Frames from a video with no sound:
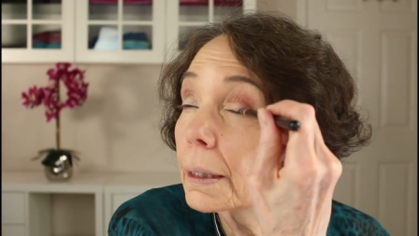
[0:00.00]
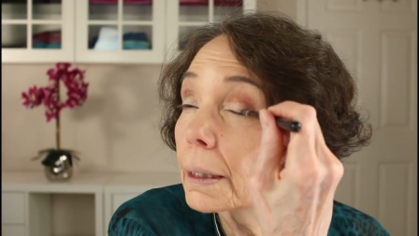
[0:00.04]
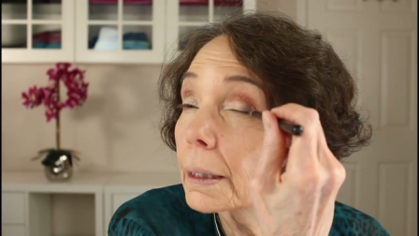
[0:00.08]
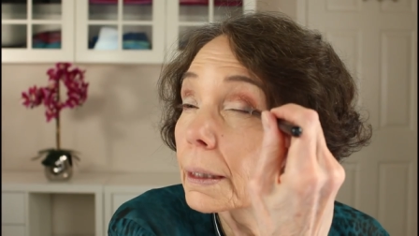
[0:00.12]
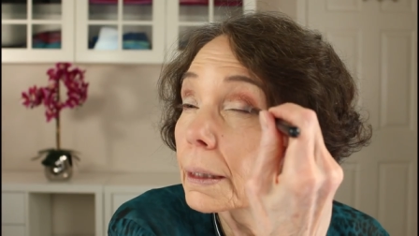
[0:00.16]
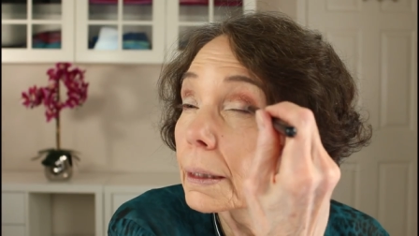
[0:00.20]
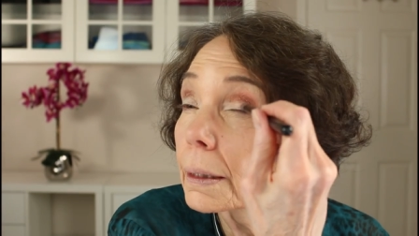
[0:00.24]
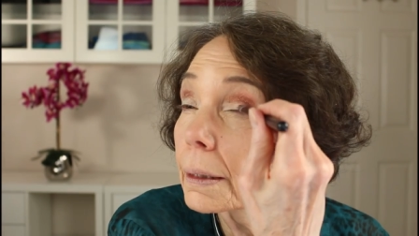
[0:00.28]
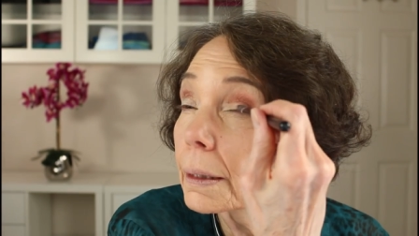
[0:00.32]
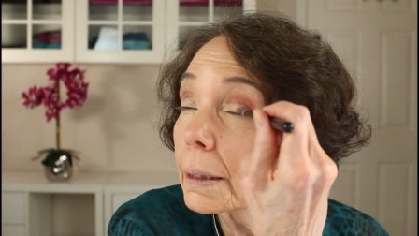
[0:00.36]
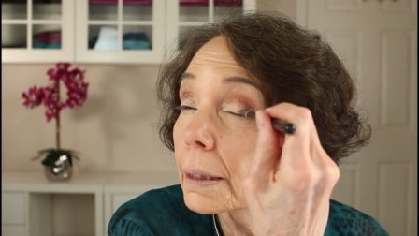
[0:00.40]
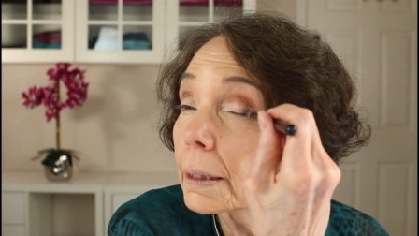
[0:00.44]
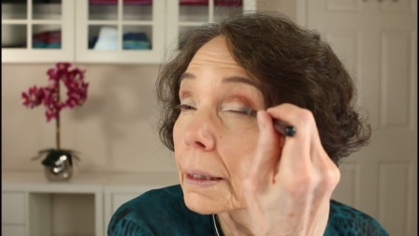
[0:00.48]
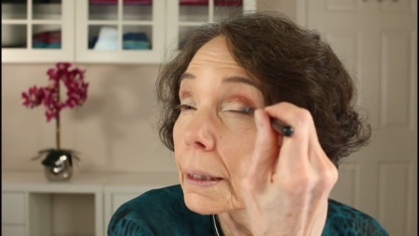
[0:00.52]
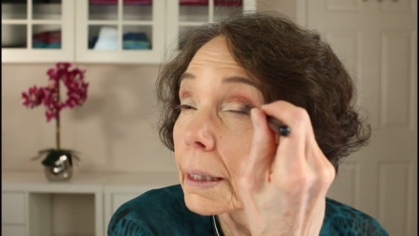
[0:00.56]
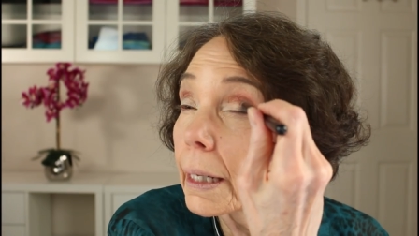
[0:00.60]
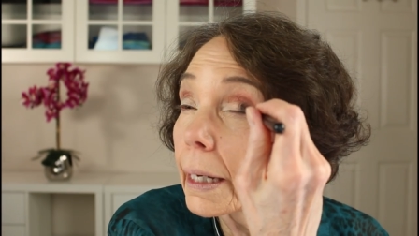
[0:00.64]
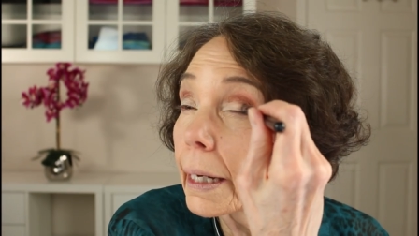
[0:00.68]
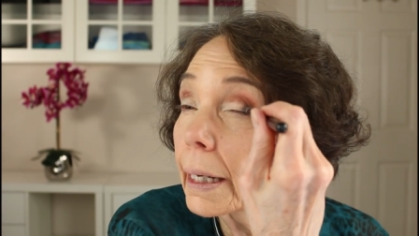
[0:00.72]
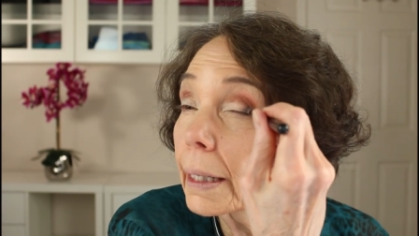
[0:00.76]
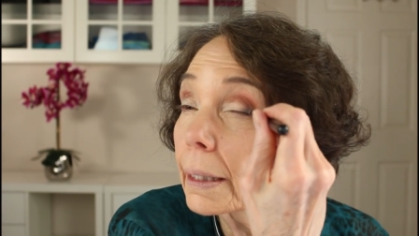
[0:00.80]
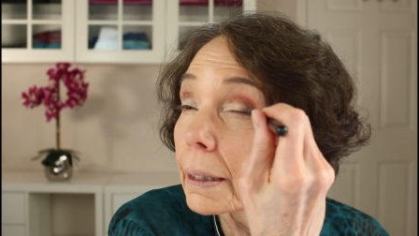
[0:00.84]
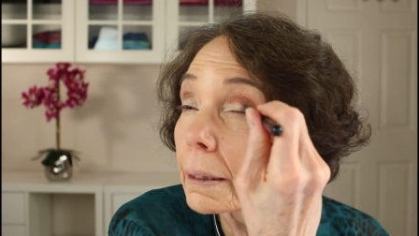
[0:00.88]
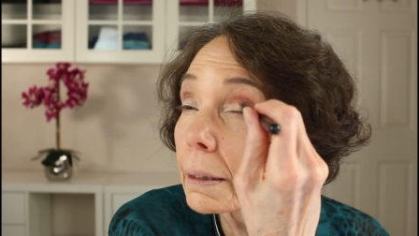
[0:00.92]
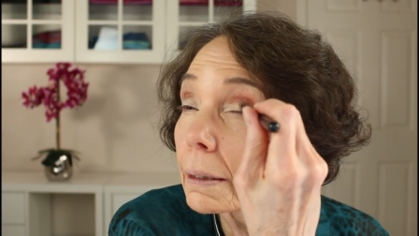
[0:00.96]
and then
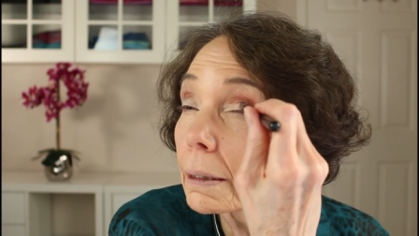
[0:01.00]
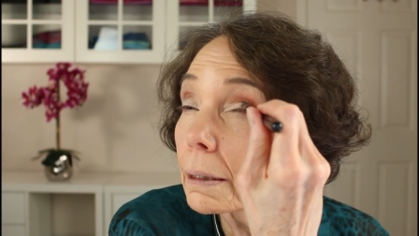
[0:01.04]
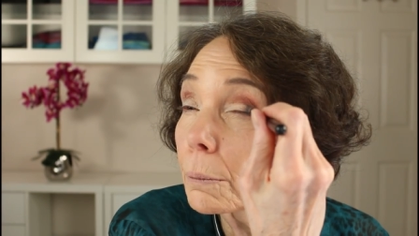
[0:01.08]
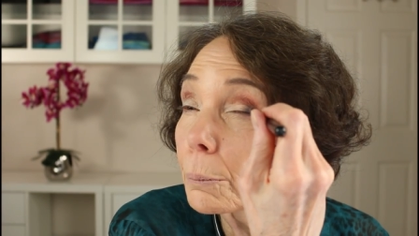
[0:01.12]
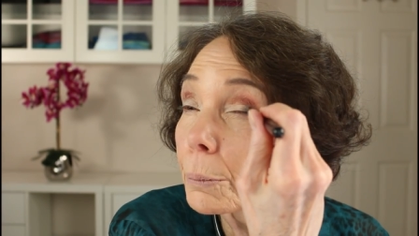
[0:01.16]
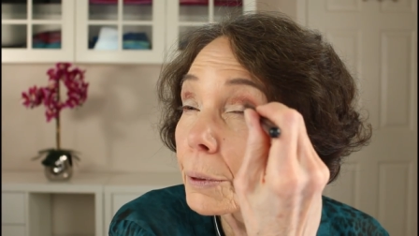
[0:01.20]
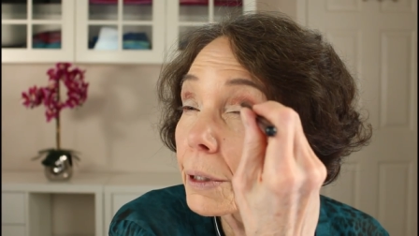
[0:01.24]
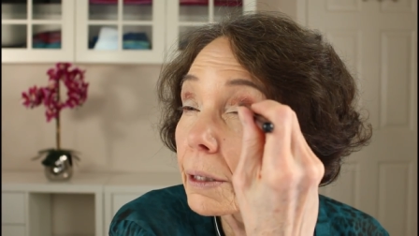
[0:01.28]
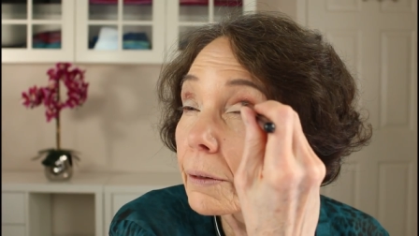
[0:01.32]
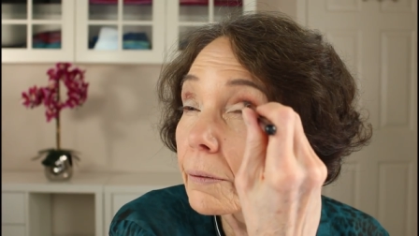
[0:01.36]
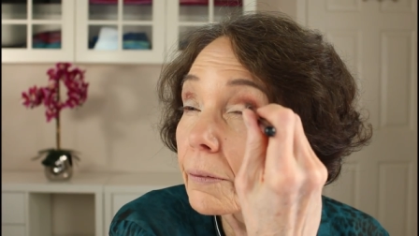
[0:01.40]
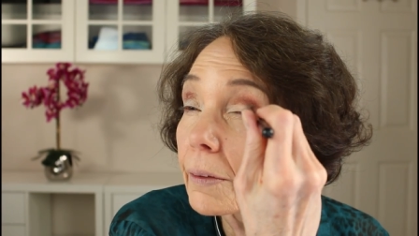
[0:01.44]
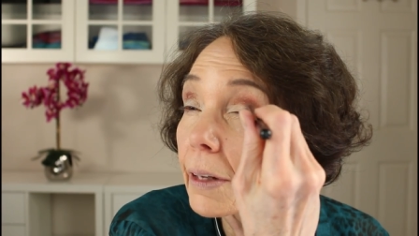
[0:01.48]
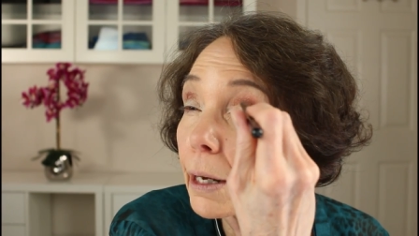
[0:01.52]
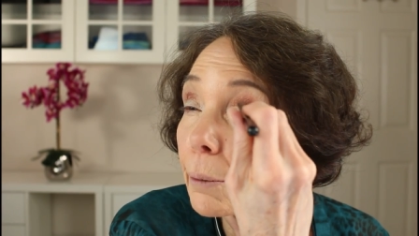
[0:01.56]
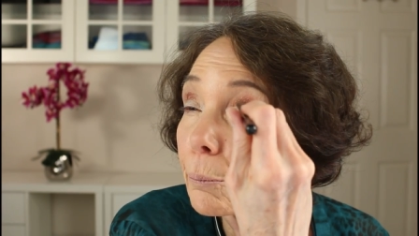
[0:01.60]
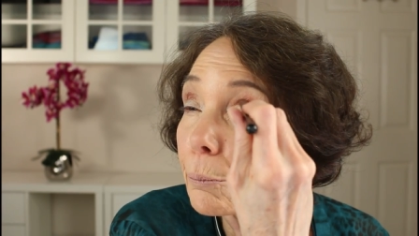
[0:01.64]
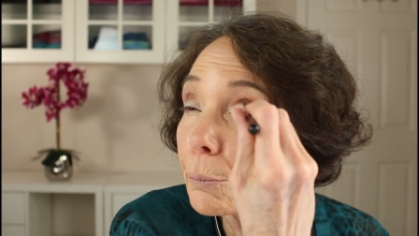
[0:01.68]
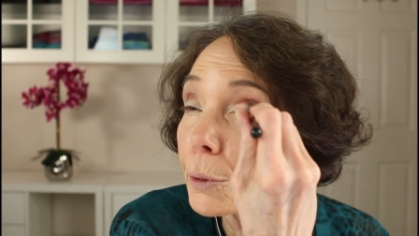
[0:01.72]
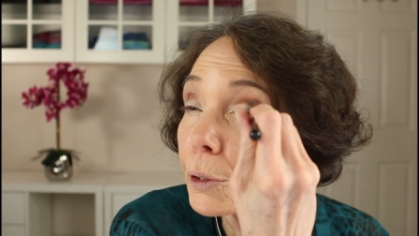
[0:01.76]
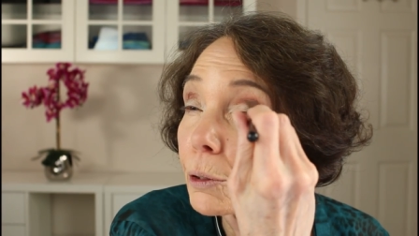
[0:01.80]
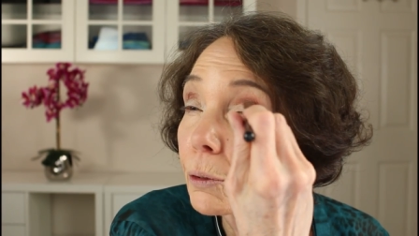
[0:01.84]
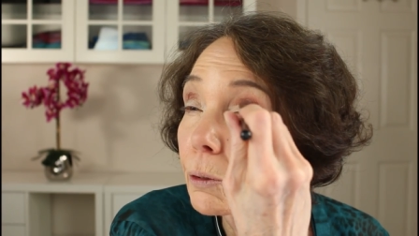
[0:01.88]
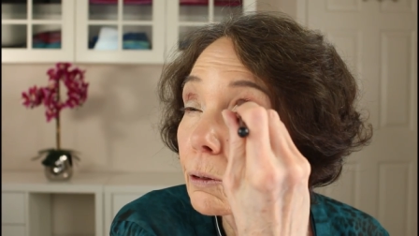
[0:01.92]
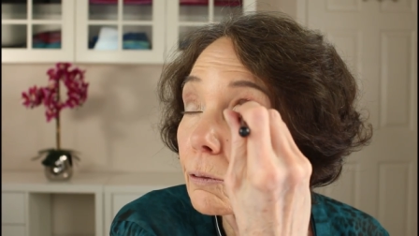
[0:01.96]
add a little bit of
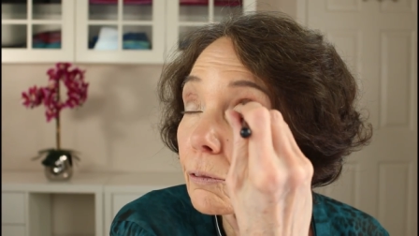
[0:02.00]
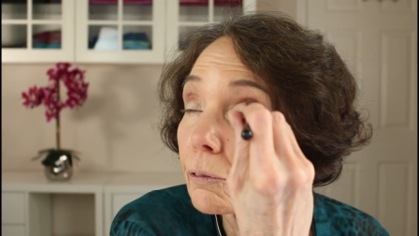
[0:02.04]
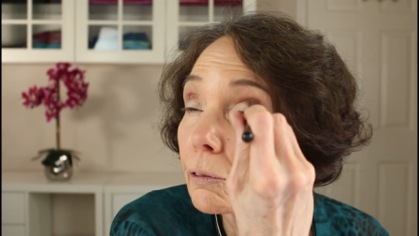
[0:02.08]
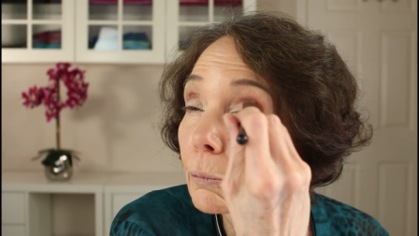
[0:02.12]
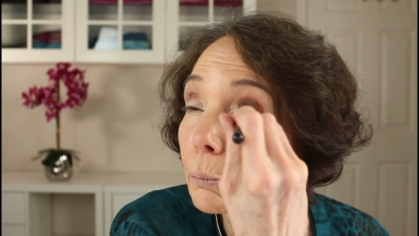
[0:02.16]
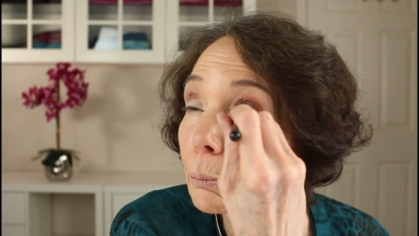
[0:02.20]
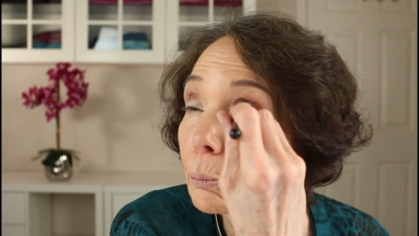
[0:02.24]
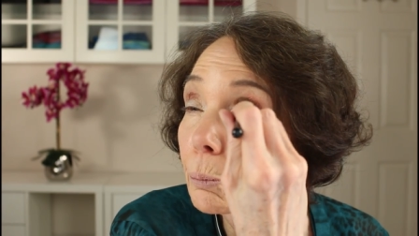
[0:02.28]
that beautiful